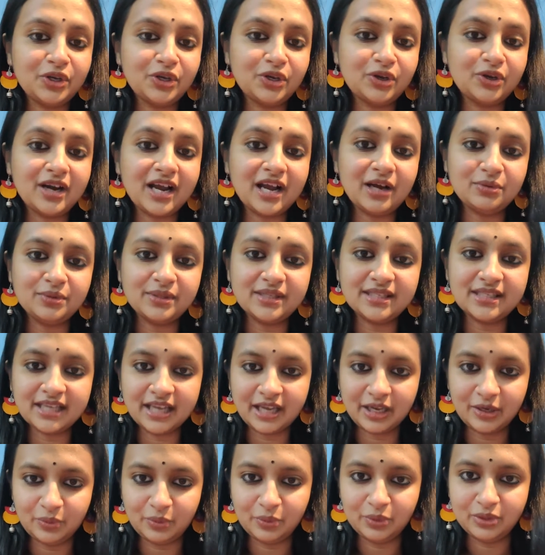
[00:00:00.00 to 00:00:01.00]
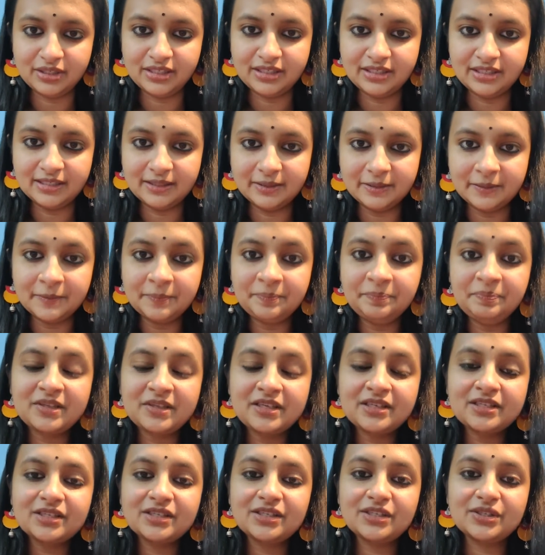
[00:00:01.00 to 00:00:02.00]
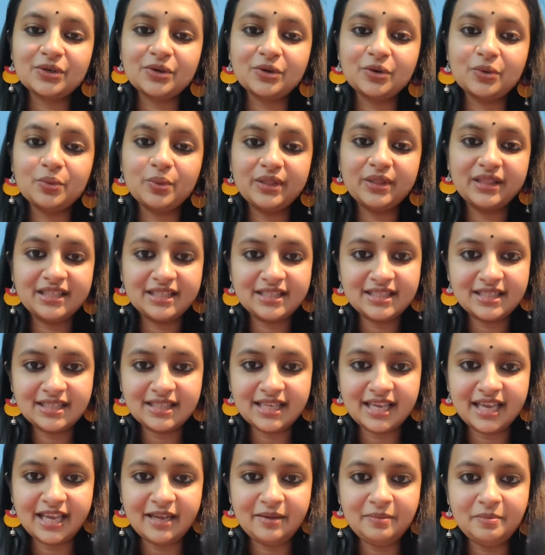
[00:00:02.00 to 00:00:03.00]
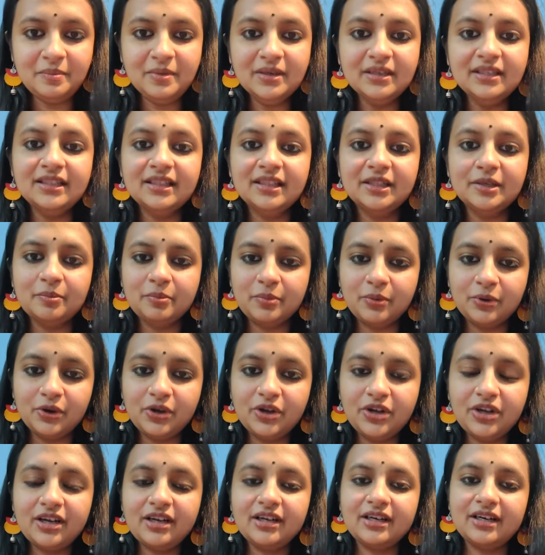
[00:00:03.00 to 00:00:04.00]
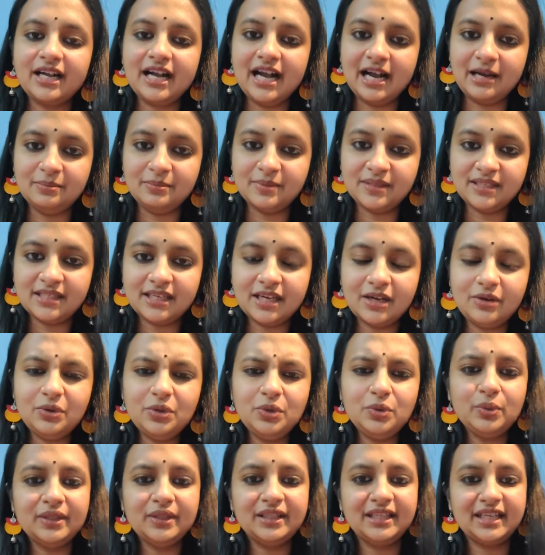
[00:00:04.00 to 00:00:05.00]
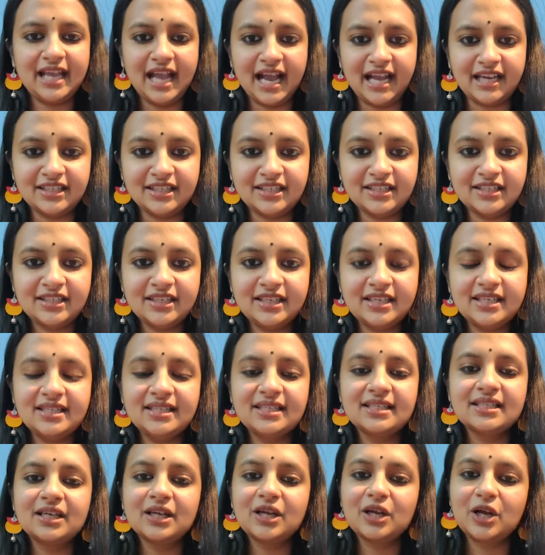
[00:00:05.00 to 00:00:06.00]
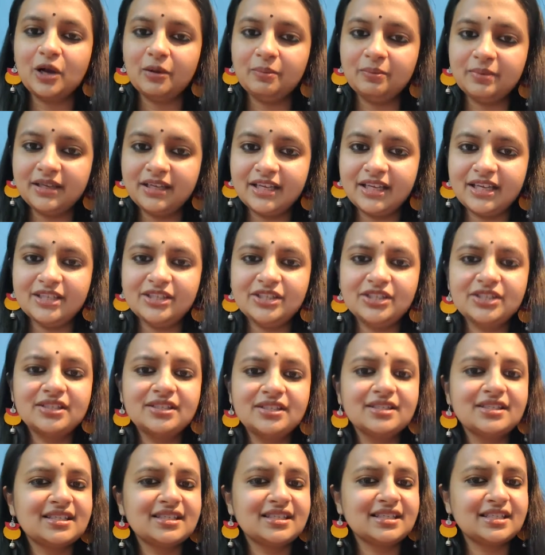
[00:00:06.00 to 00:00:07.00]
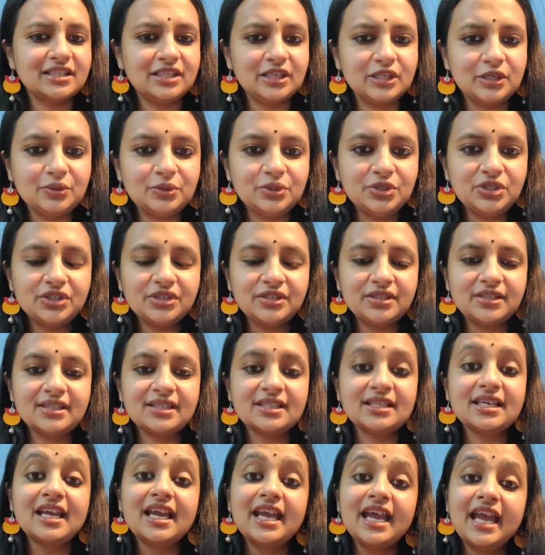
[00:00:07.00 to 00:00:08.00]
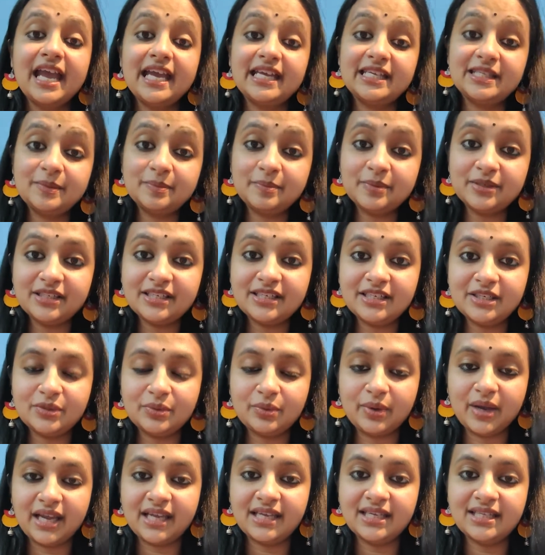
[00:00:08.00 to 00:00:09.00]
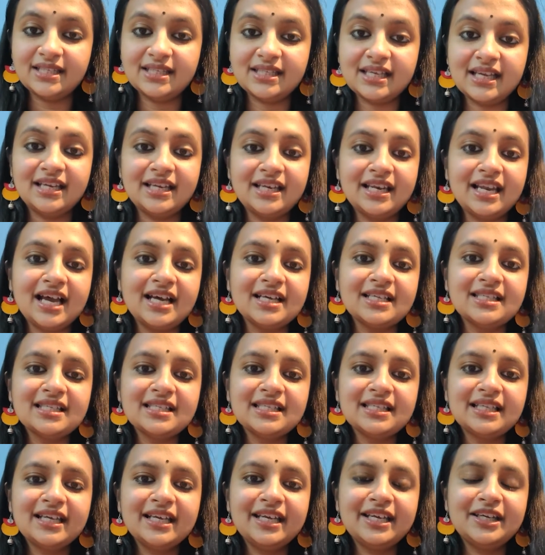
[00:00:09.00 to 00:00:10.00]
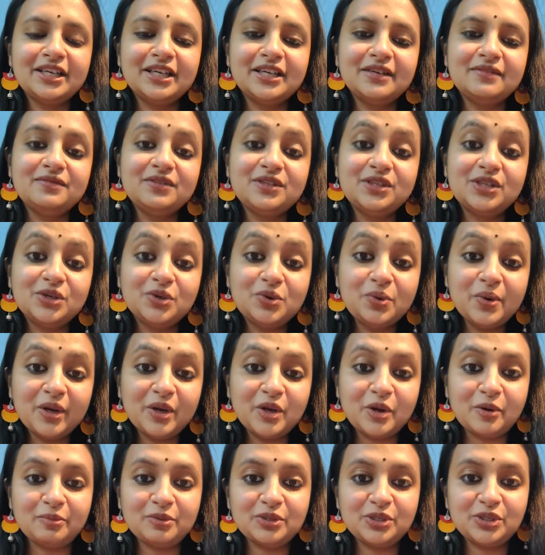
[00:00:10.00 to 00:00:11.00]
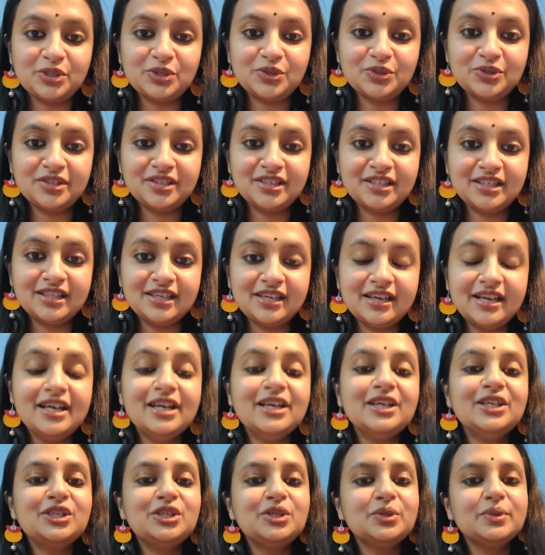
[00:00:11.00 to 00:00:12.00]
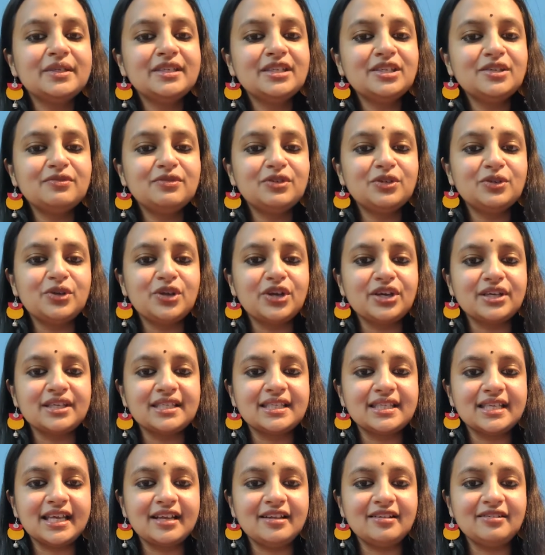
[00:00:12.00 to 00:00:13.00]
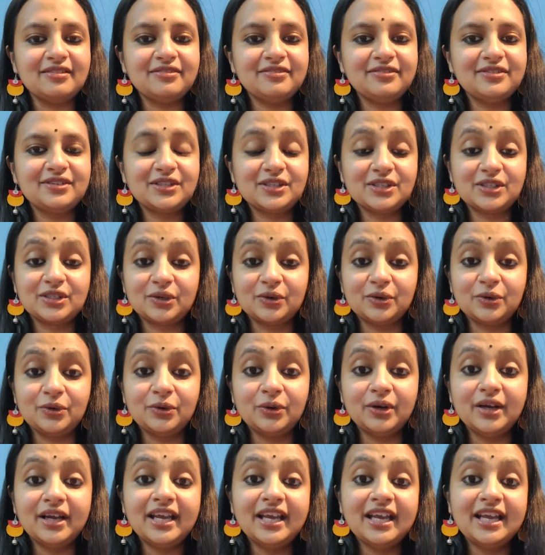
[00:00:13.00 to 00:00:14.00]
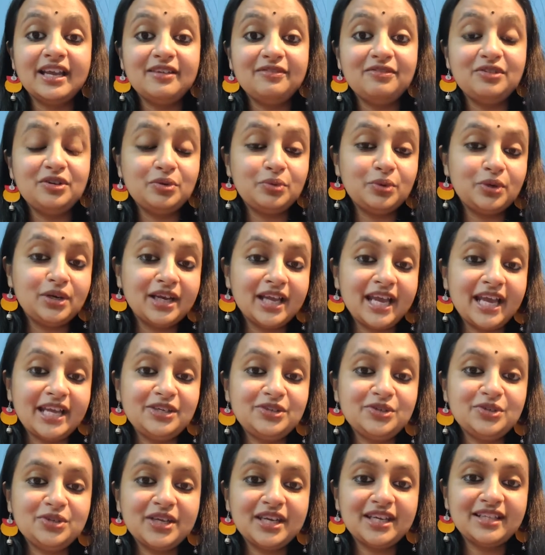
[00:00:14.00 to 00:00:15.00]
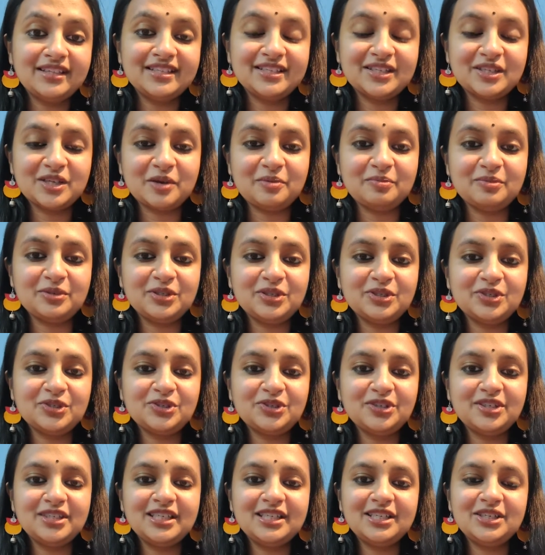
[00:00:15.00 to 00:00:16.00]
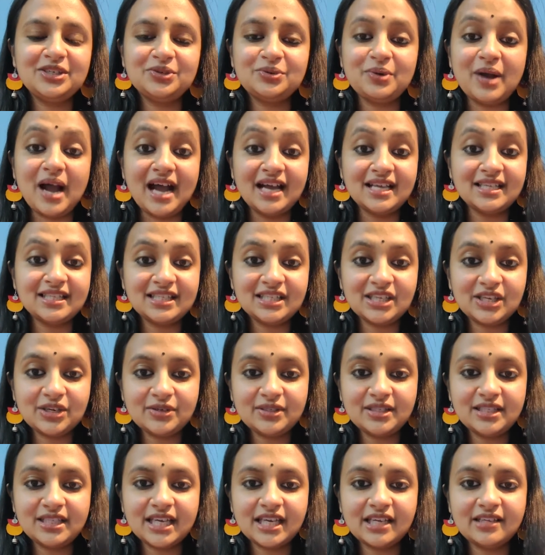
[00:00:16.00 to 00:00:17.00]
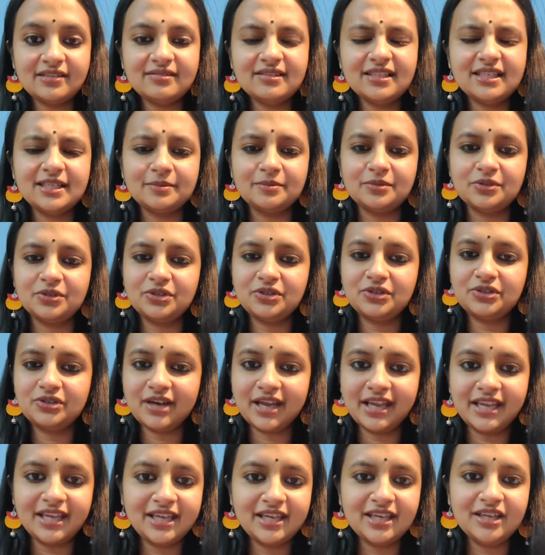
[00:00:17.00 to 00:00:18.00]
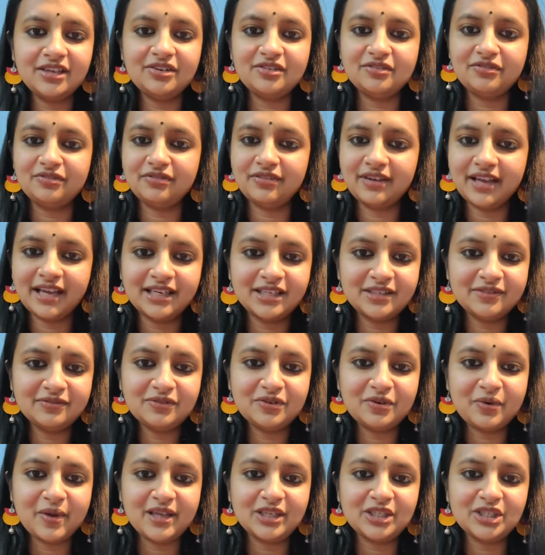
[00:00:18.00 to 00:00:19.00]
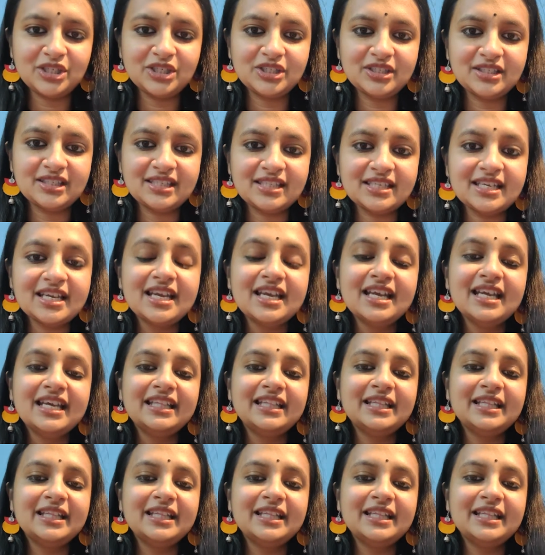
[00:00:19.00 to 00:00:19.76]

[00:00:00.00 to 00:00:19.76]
on your outside world. So with this aim, the book comes out with categories, complications, solutions, expert advice, and lastly, it gives you an opportunity to interview yourself. So if you would like to take this opportunity to ask yourself some striking, reflective questions,